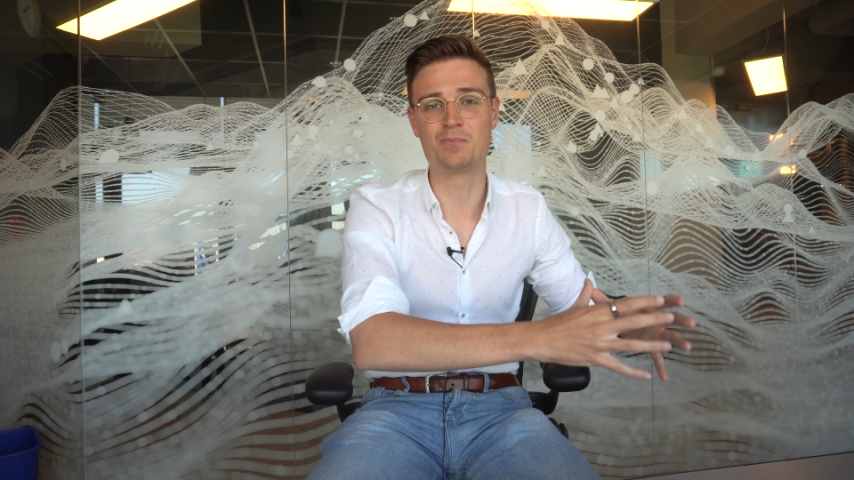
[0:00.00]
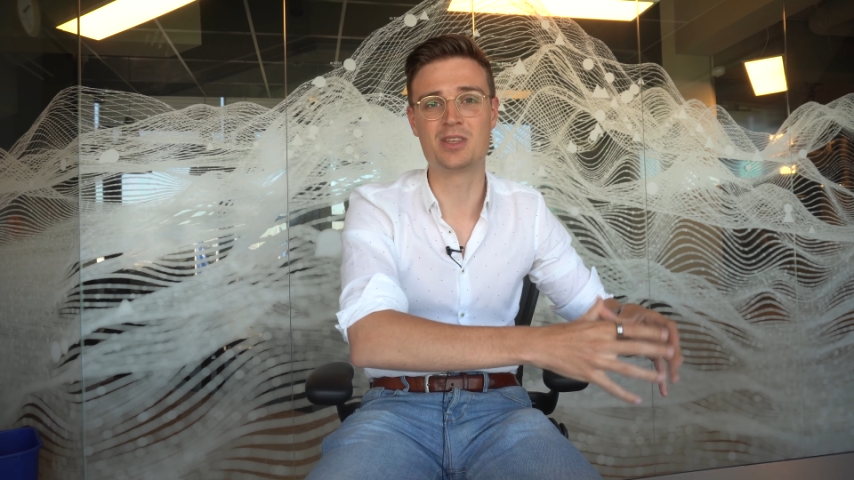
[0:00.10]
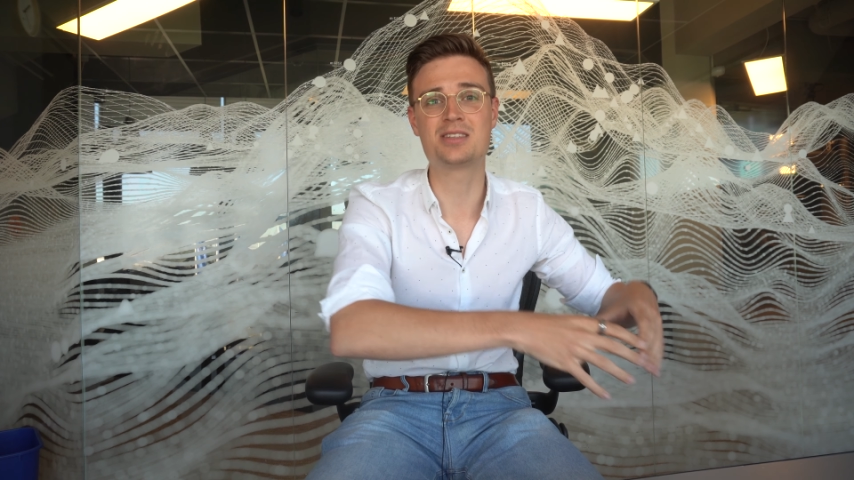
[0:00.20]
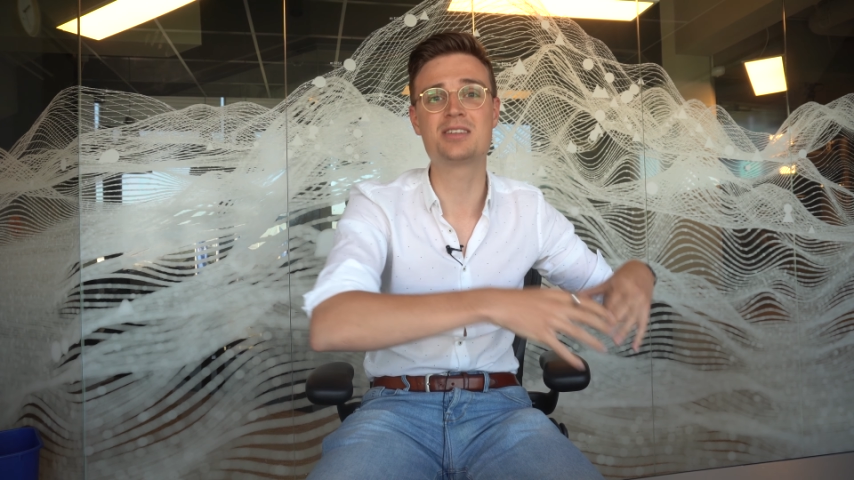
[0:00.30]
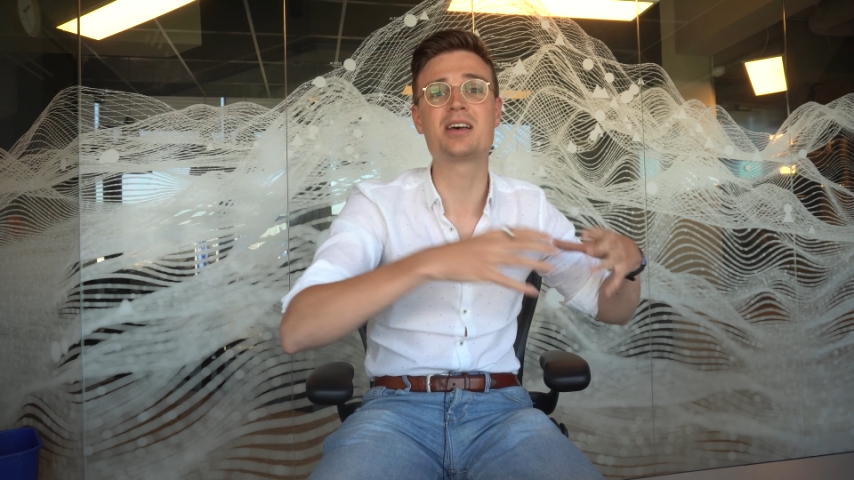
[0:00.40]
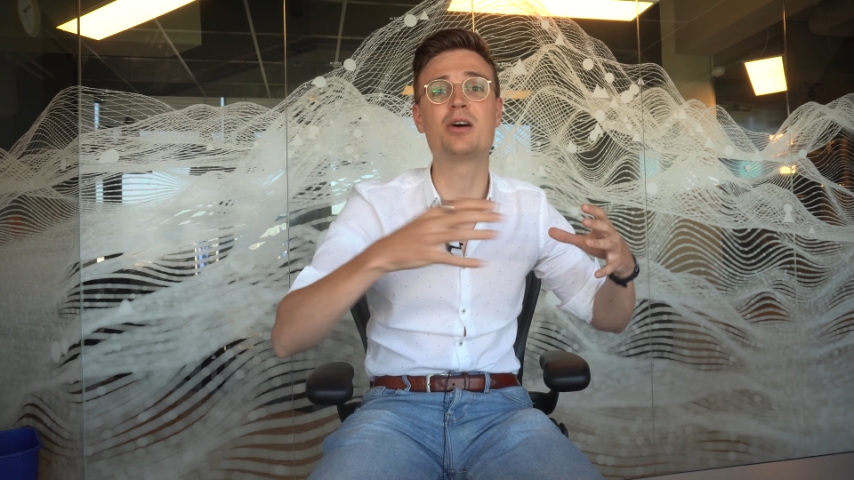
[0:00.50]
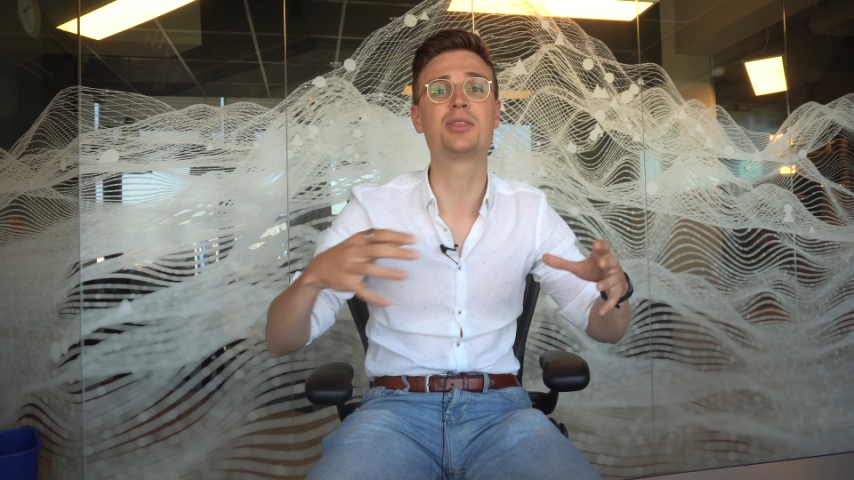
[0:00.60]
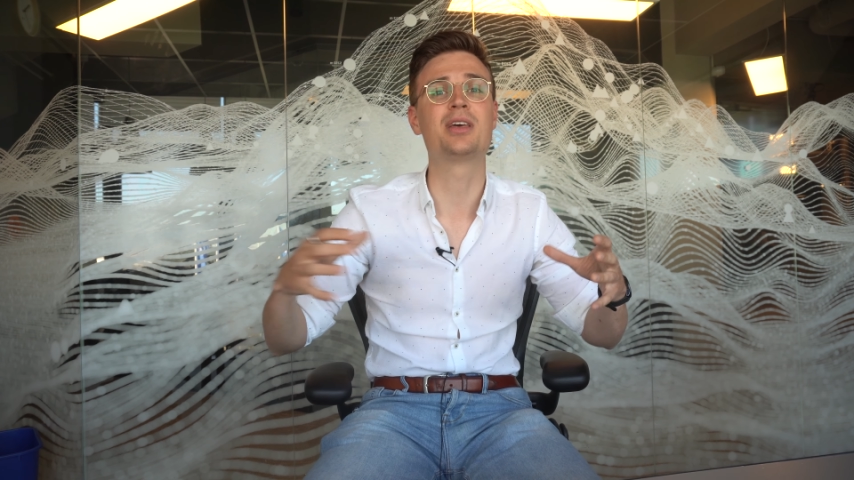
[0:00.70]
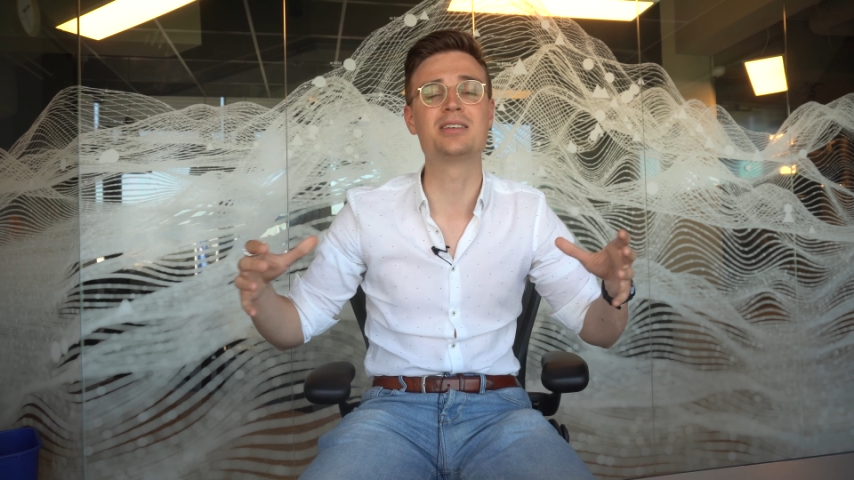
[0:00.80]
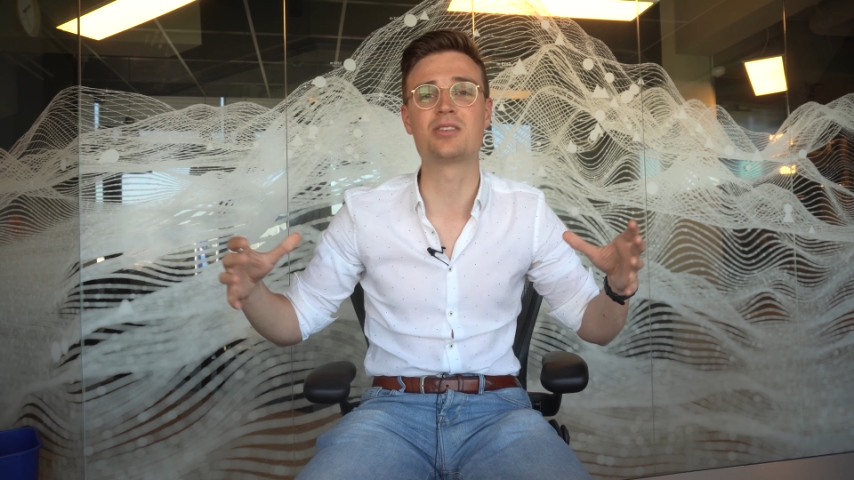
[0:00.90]
This is how
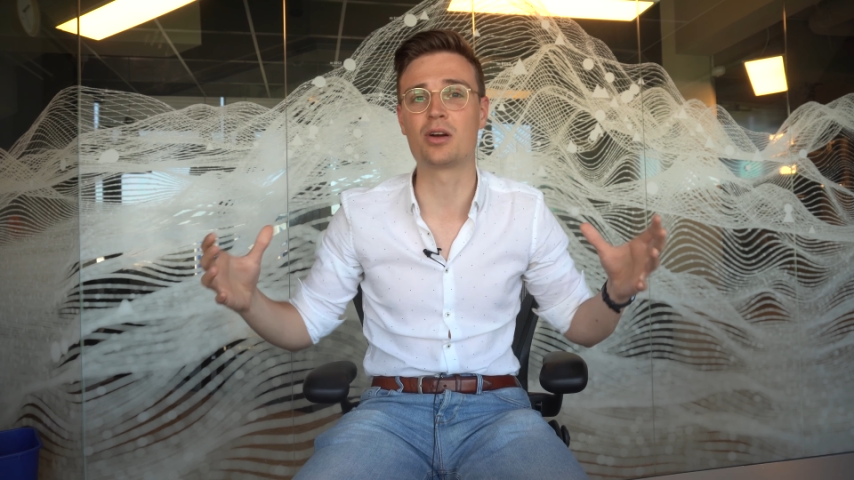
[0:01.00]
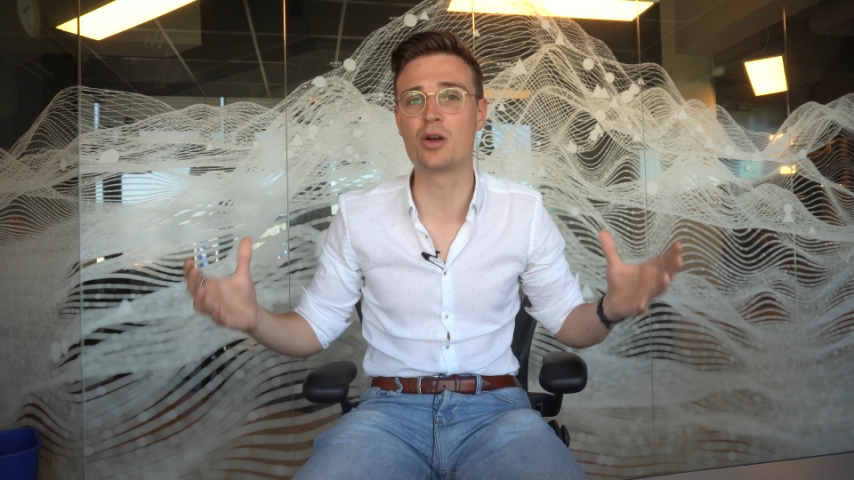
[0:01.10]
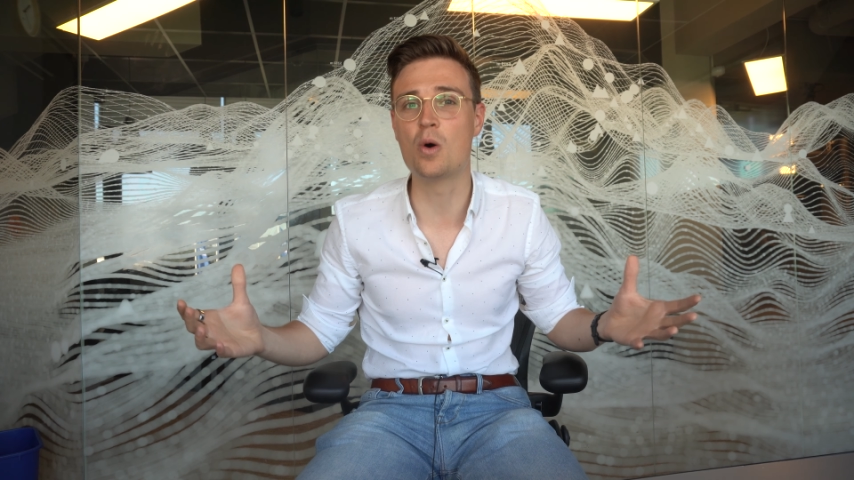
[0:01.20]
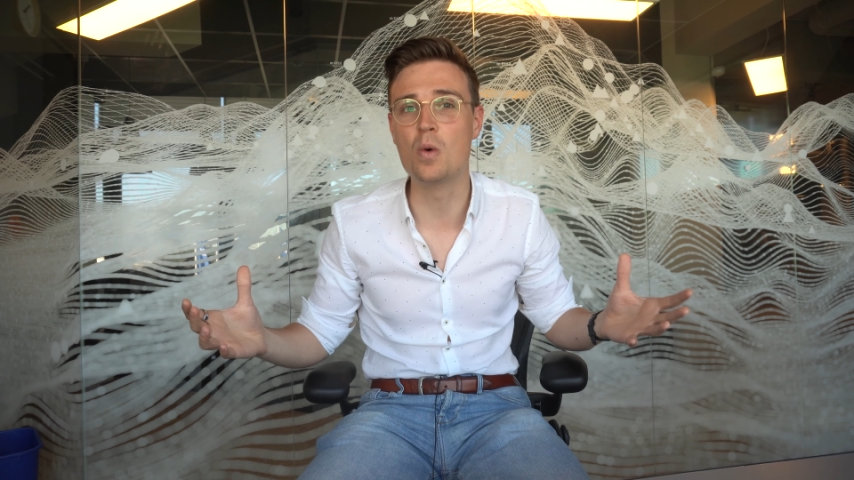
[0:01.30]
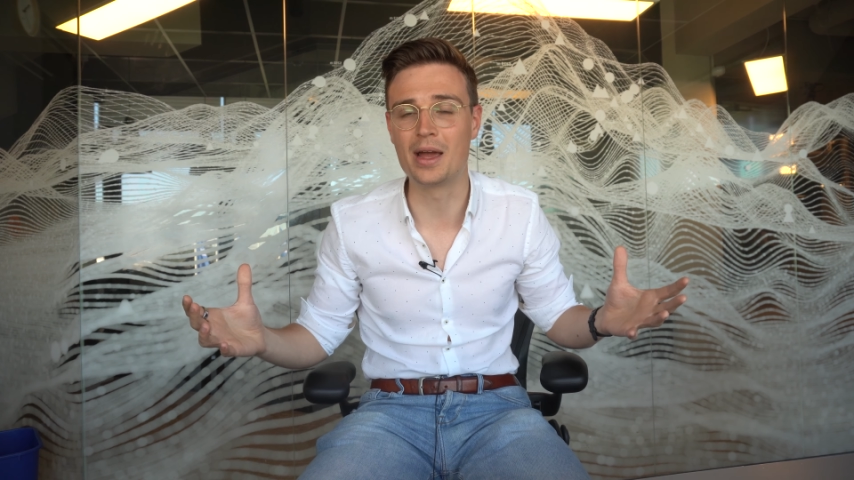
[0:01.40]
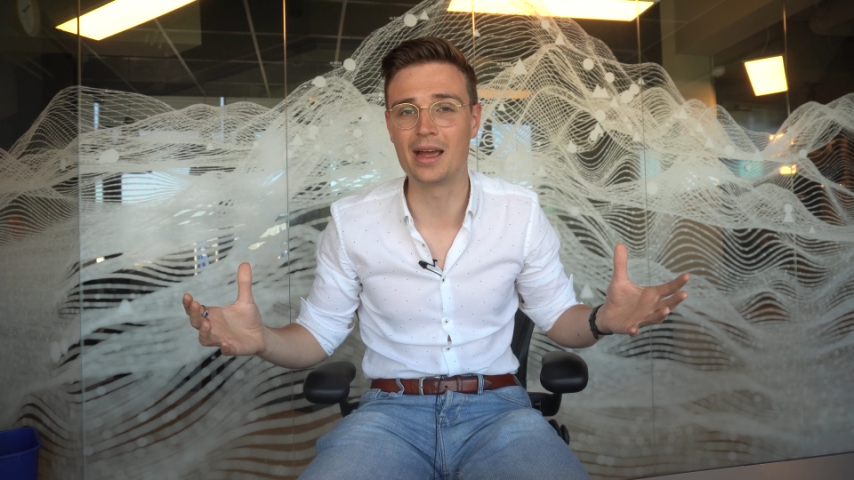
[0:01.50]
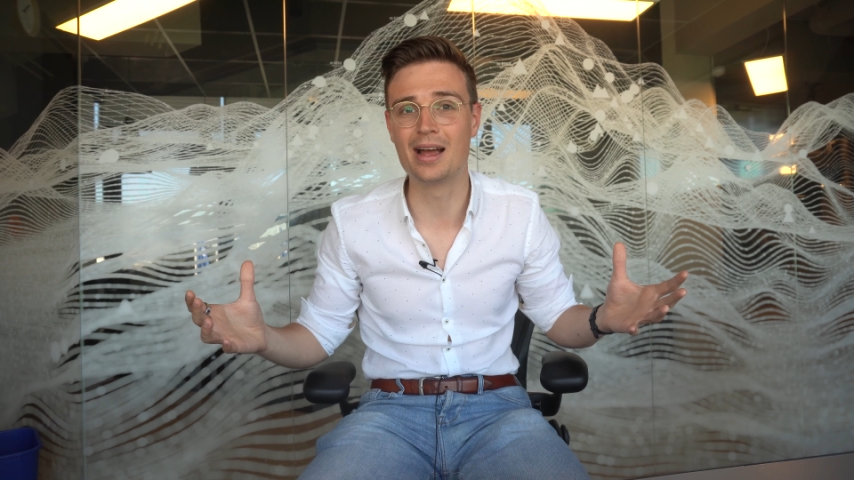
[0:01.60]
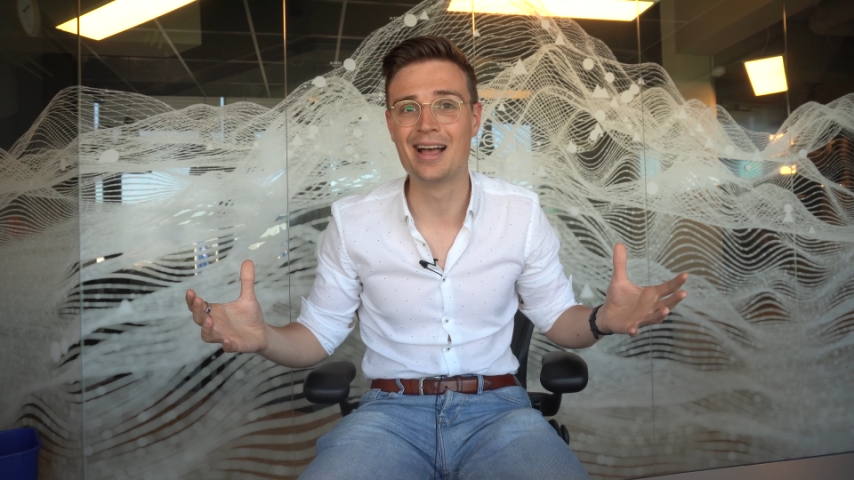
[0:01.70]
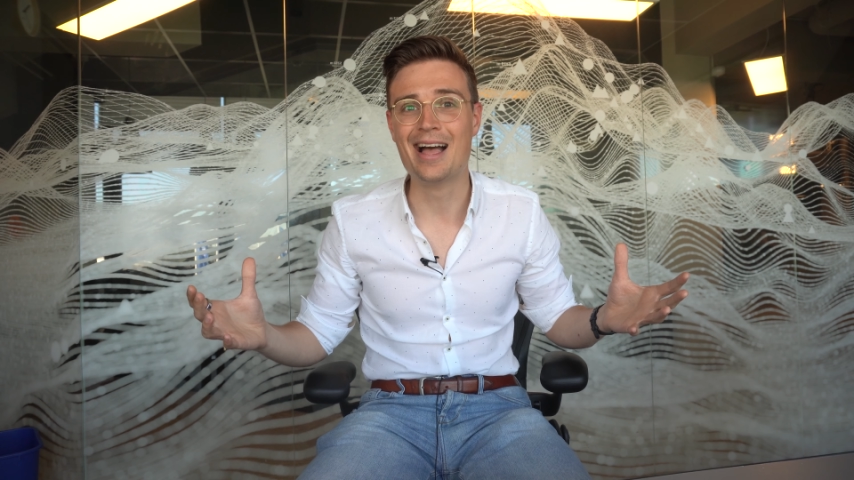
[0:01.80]
things are going.